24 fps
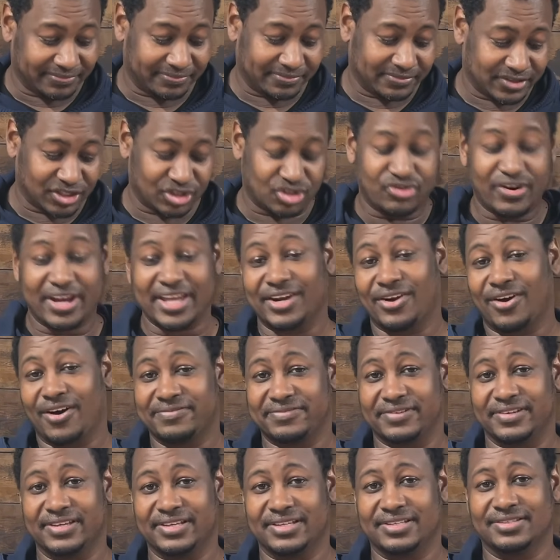the
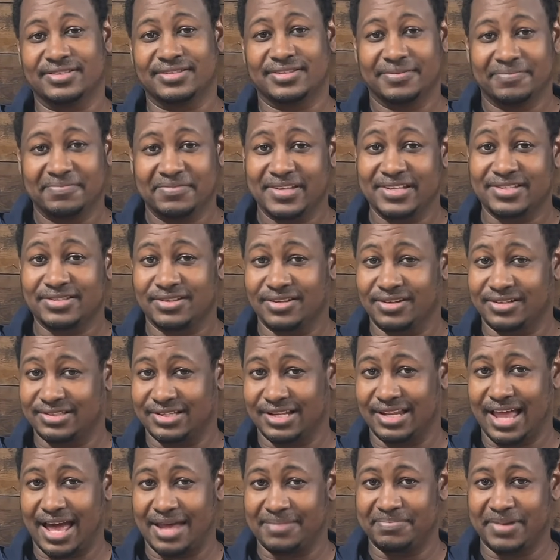trade-off is this looks a
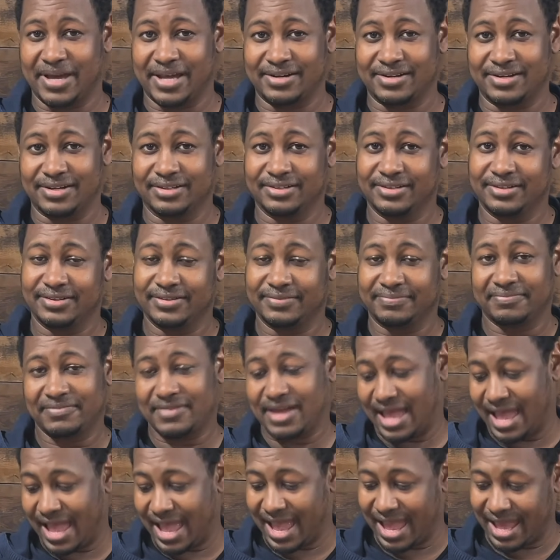lot better
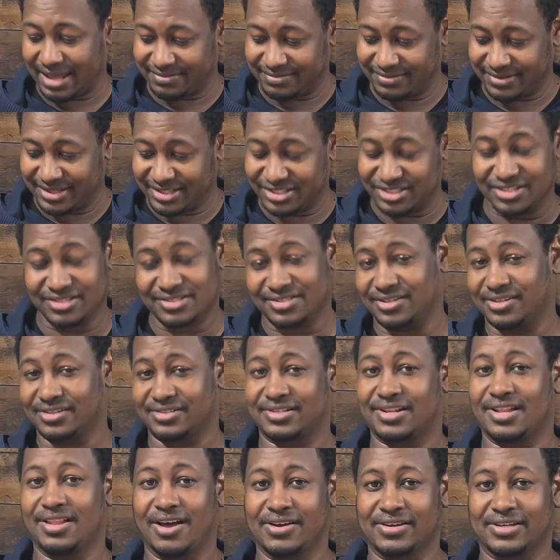and this just looks
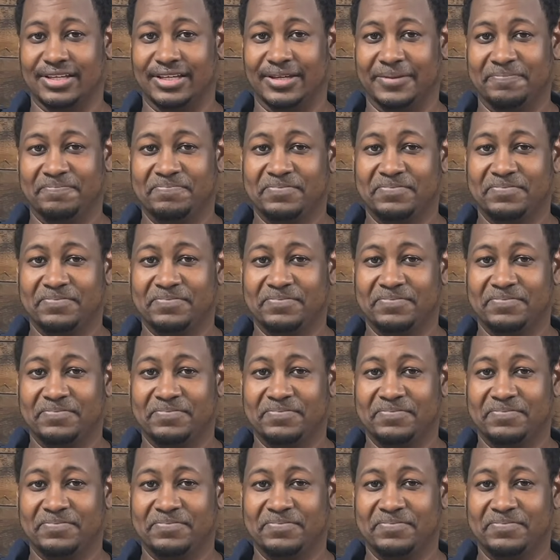clunky.